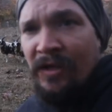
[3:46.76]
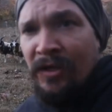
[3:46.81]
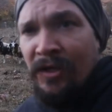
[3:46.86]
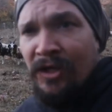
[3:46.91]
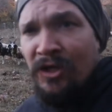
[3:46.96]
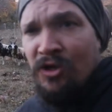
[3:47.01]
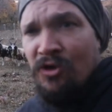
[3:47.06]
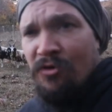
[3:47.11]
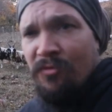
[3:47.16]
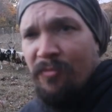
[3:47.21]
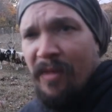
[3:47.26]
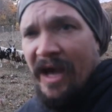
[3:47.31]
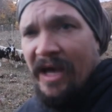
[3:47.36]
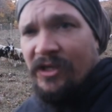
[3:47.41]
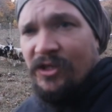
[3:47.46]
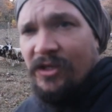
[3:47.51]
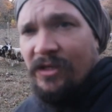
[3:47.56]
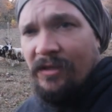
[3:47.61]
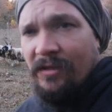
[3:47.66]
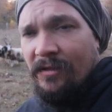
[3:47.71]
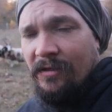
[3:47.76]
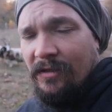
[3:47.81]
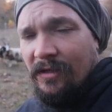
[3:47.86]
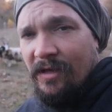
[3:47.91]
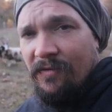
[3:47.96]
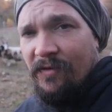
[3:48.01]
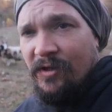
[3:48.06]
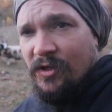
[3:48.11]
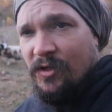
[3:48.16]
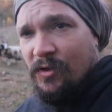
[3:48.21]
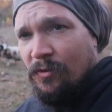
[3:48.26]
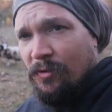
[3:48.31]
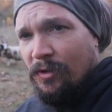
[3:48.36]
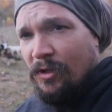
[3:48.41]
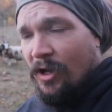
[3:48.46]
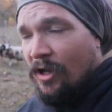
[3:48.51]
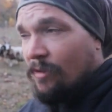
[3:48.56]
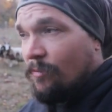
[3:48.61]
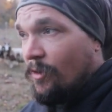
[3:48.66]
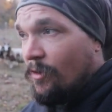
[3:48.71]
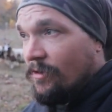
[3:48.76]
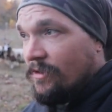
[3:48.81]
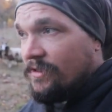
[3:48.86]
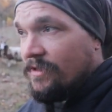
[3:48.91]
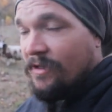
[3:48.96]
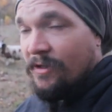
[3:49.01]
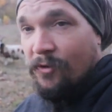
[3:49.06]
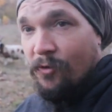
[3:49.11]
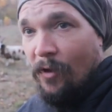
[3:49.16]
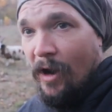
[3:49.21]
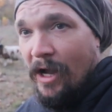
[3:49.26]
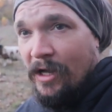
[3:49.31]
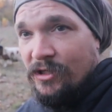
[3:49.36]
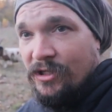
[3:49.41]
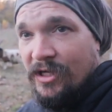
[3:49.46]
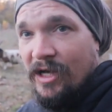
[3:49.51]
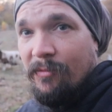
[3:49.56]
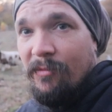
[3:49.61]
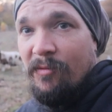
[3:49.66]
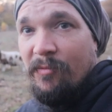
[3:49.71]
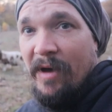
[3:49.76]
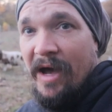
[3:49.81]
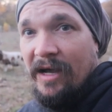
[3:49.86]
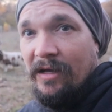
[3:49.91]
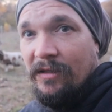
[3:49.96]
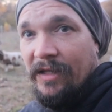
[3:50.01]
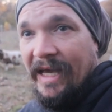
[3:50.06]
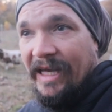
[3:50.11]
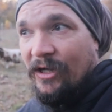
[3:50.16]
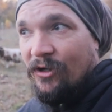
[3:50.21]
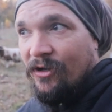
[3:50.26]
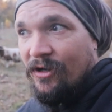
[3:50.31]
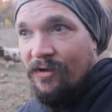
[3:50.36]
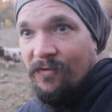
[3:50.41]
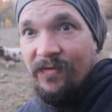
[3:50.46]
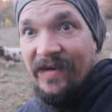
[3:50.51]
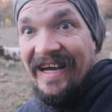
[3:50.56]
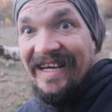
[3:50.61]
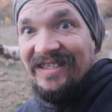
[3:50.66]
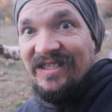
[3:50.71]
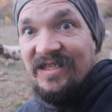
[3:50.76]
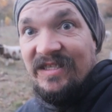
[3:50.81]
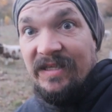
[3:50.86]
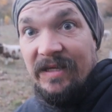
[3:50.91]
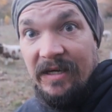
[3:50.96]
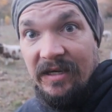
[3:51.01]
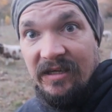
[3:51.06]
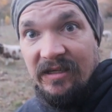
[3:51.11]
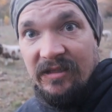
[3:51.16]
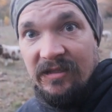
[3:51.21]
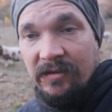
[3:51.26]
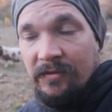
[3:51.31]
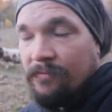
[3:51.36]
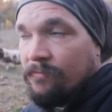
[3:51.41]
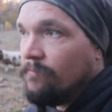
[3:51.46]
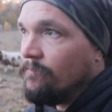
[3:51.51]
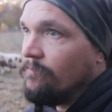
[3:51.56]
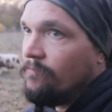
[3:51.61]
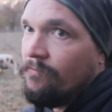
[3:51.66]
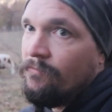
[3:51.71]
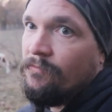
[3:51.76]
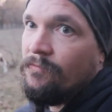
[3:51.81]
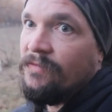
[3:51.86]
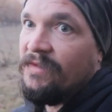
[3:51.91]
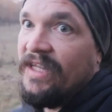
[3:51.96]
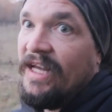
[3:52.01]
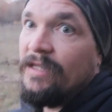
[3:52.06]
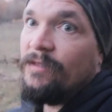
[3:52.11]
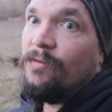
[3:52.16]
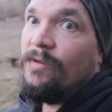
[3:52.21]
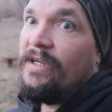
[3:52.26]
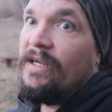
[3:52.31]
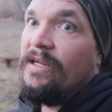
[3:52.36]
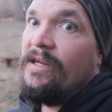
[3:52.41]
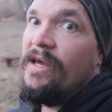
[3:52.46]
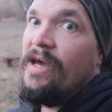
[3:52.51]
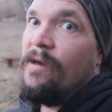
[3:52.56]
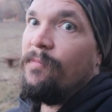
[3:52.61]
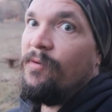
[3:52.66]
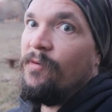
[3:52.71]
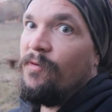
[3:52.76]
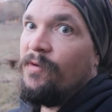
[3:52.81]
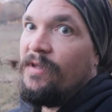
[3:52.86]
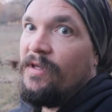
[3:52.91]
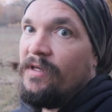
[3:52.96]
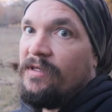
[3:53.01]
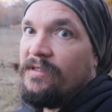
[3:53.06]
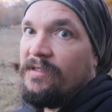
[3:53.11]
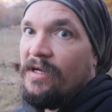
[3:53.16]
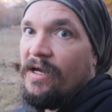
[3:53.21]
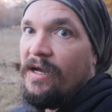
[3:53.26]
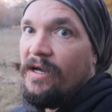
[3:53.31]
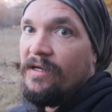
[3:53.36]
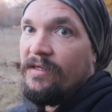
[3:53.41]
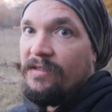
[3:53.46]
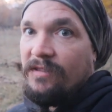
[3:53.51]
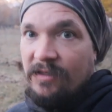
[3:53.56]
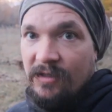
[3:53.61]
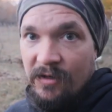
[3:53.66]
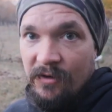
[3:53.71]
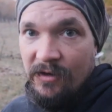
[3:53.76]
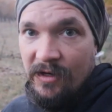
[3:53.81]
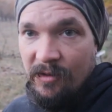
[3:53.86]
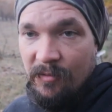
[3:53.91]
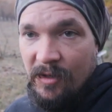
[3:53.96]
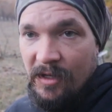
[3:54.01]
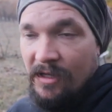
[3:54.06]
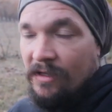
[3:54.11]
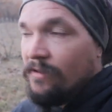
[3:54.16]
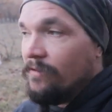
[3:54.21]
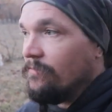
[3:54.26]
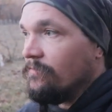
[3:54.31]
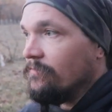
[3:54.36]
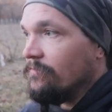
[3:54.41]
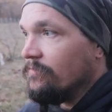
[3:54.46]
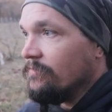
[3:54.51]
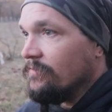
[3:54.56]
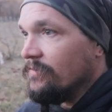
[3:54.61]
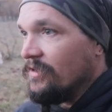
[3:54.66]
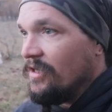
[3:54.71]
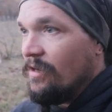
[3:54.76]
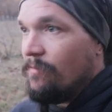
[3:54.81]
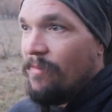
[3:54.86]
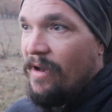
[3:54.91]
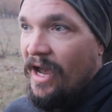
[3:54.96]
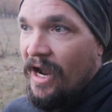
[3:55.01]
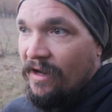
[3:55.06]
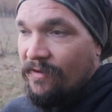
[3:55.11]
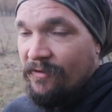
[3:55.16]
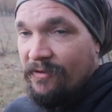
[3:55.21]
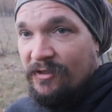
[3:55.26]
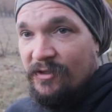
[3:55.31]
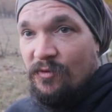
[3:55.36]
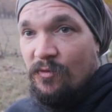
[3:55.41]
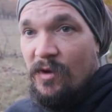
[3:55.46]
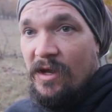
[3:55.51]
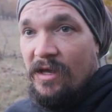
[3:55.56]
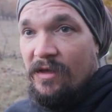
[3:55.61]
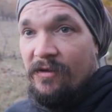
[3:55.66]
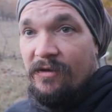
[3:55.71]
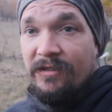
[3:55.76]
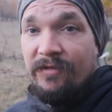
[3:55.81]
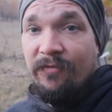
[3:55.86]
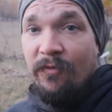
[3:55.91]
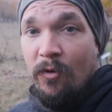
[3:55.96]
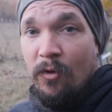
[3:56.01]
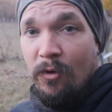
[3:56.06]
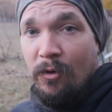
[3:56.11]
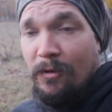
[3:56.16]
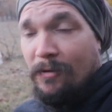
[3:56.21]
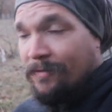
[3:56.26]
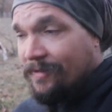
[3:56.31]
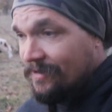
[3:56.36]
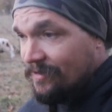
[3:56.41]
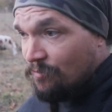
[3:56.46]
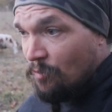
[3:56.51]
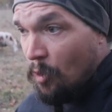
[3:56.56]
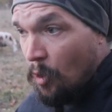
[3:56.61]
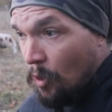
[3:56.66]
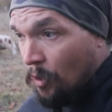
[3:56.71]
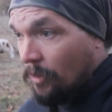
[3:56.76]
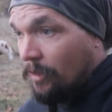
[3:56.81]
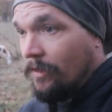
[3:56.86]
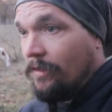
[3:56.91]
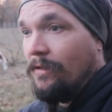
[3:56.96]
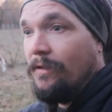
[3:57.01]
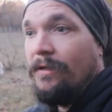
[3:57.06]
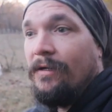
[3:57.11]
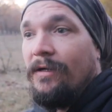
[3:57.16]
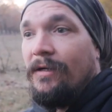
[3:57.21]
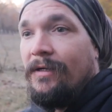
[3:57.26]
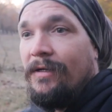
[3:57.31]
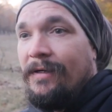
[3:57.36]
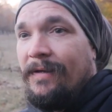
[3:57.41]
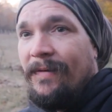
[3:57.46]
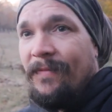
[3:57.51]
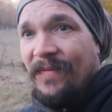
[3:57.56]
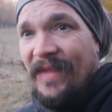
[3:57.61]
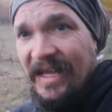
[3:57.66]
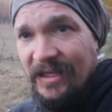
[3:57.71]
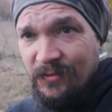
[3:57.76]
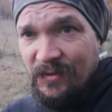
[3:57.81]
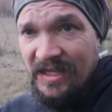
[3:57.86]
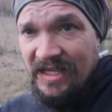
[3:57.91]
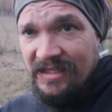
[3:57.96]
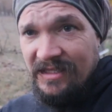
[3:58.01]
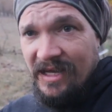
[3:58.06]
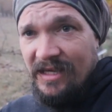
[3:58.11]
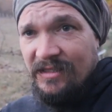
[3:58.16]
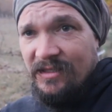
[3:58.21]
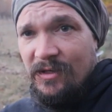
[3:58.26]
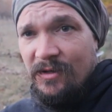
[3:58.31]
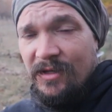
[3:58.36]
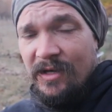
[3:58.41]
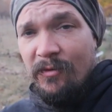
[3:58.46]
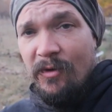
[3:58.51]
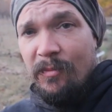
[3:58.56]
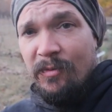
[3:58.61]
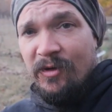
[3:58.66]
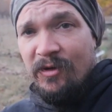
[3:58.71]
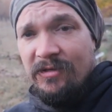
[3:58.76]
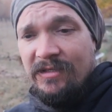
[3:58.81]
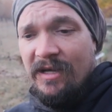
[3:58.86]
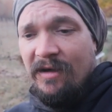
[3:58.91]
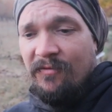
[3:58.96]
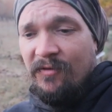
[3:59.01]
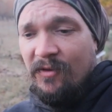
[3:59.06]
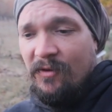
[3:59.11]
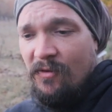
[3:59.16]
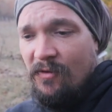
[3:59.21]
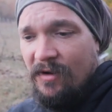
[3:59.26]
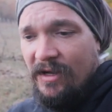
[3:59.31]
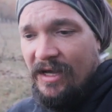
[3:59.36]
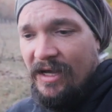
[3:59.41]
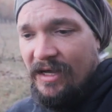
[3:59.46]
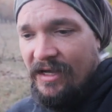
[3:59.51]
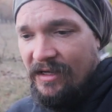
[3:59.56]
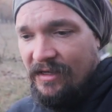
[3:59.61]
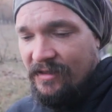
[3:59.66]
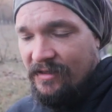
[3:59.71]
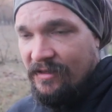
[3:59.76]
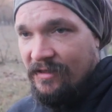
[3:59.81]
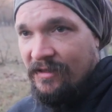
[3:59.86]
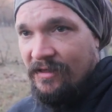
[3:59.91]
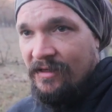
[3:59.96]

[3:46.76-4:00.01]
Can you imagine leaving two lawnmowers in the garage, coming back later and you've got six? That's what can happen with these guys, you know what I mean? Come back, there's three, there's four, there's more. That's what these guys do, they reproduce after their own kind.